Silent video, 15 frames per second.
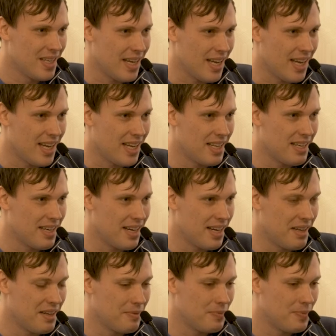and
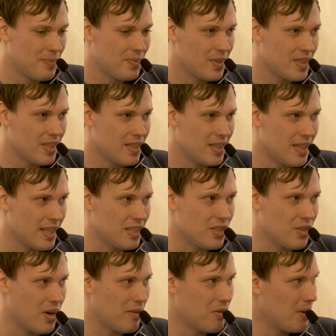um, and
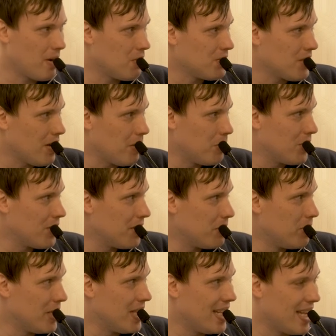so I, was humbled a
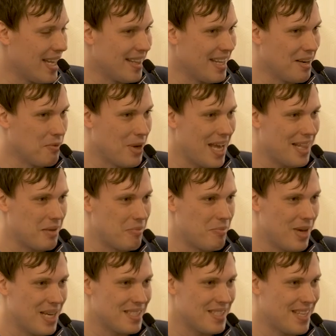little bit. And then we had the
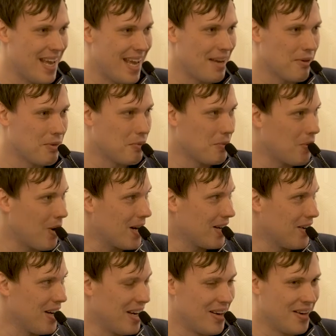best day. We were
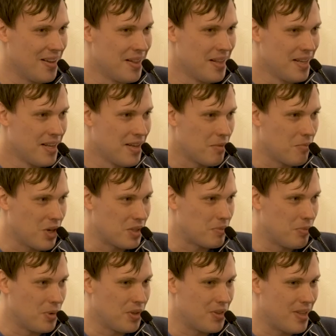walking around Mark's
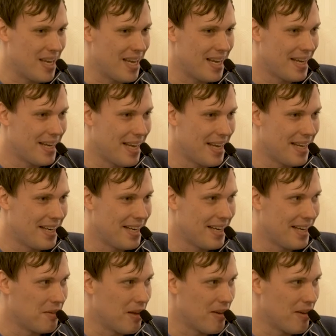birthday, and uh,